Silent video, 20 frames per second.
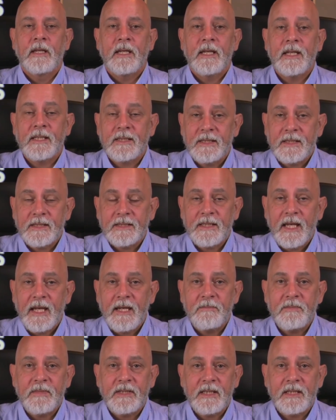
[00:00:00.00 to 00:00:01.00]
It's the
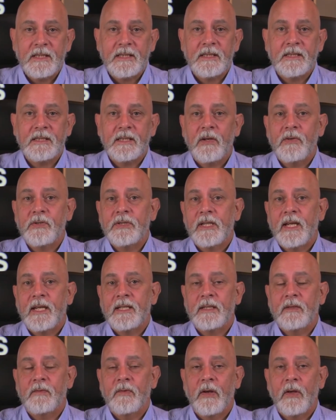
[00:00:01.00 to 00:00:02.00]
same
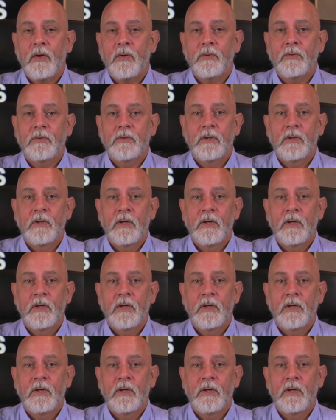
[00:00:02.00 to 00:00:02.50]
disassociated flow.